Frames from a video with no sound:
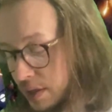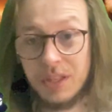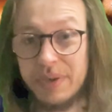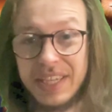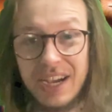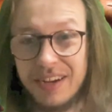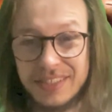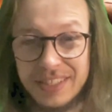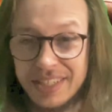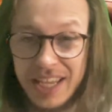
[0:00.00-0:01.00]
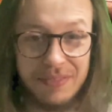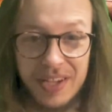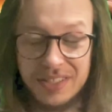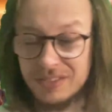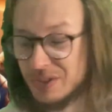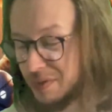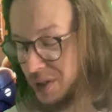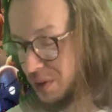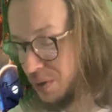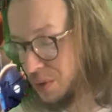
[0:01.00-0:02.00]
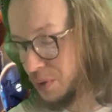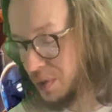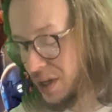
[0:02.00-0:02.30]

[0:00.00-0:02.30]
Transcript: The main character, Vess, looks really cool.